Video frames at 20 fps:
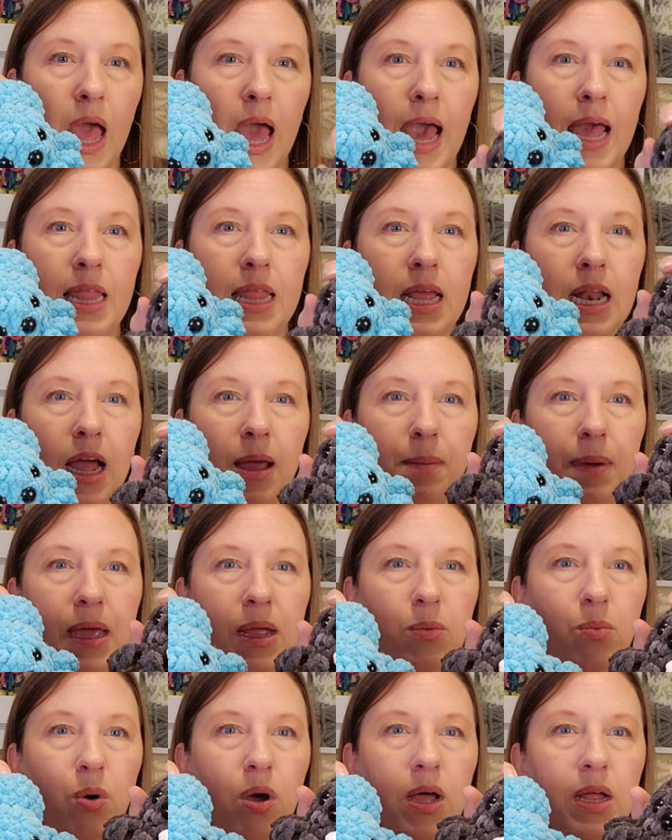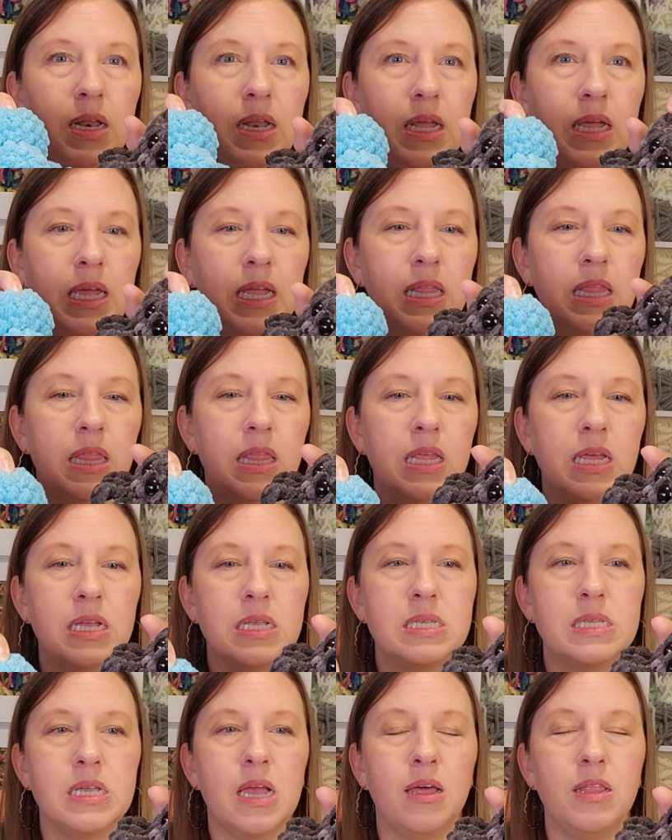And then I made one in
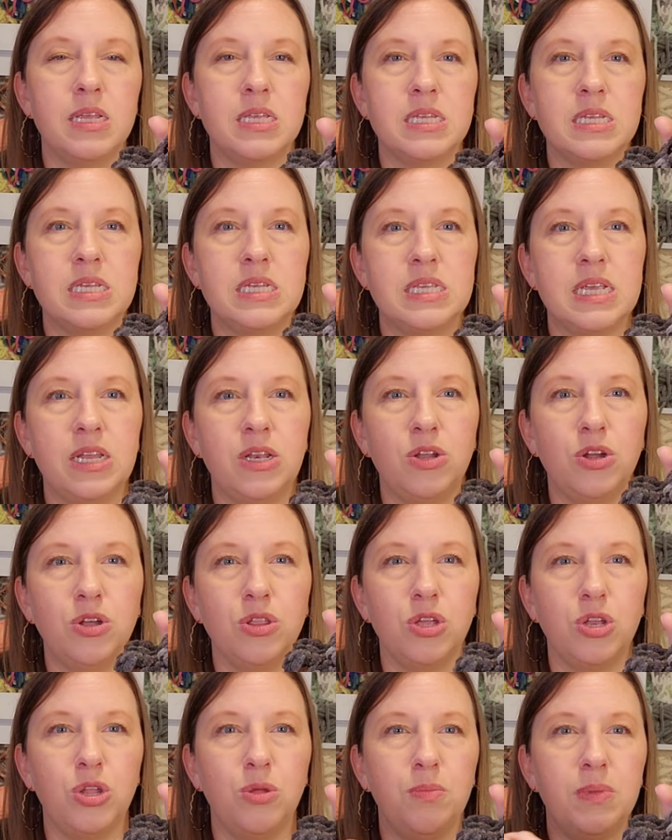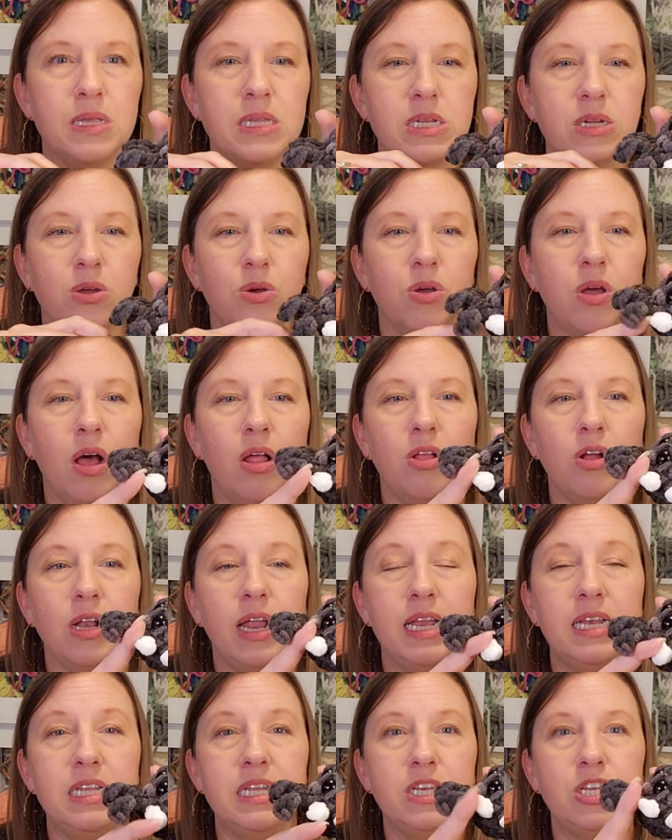this. This is Cinder, the new mystical color. And
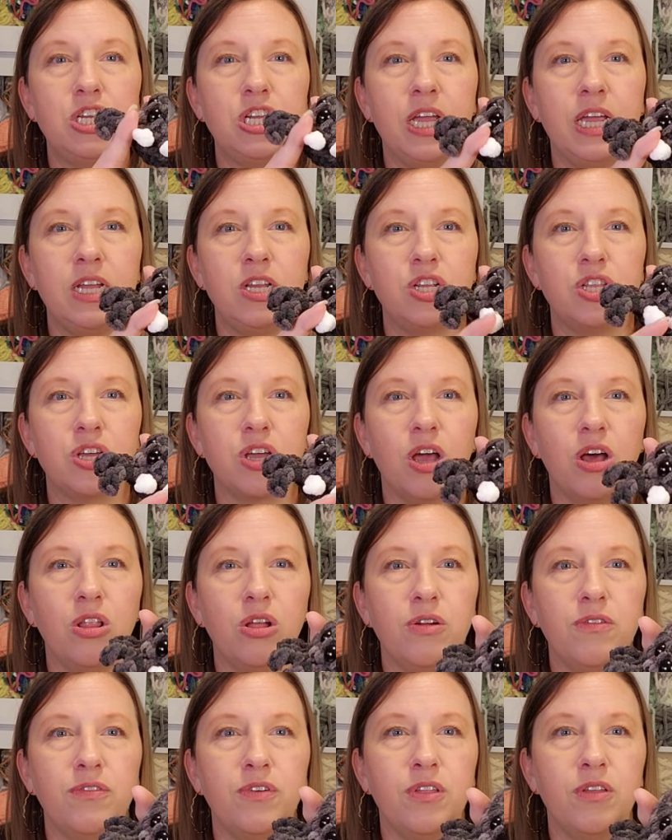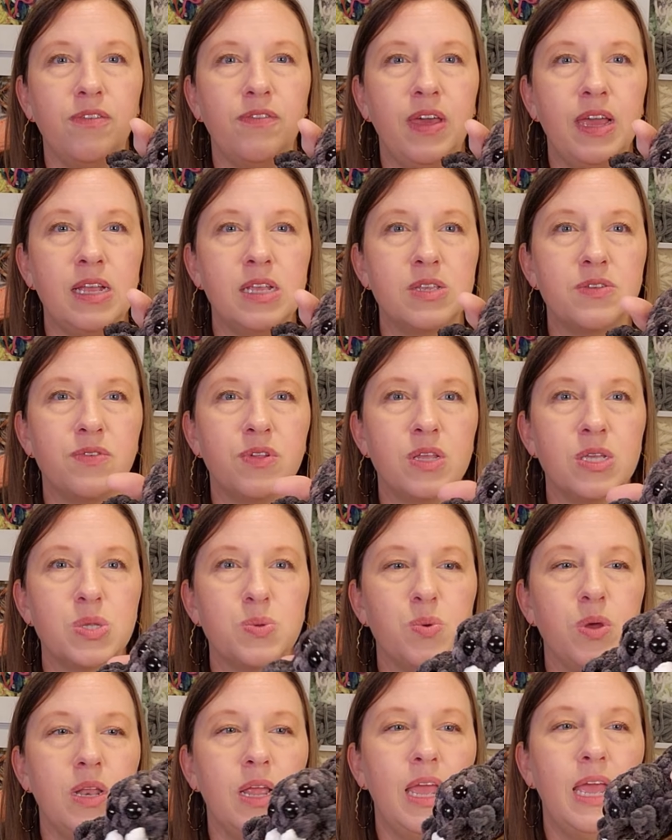I did change the color for the fangs for
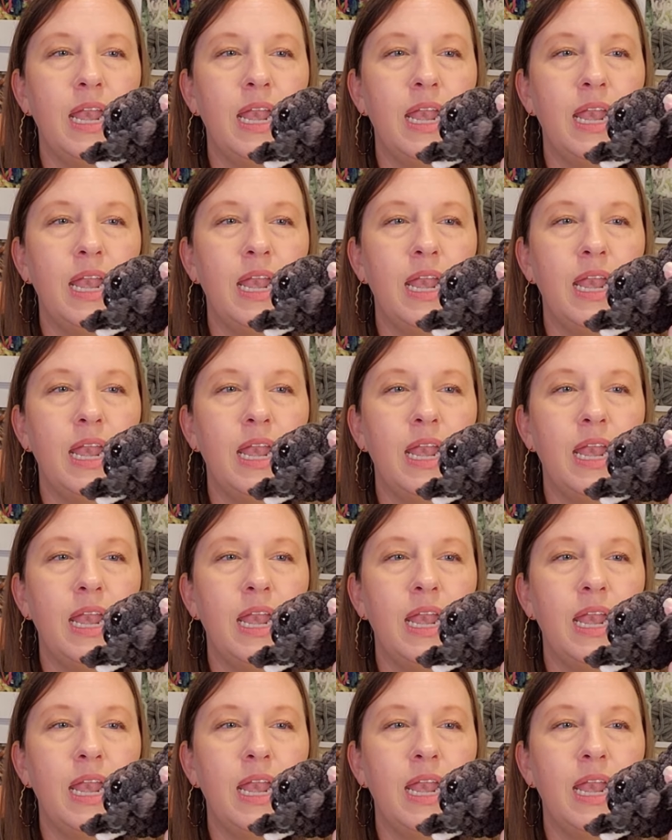this one.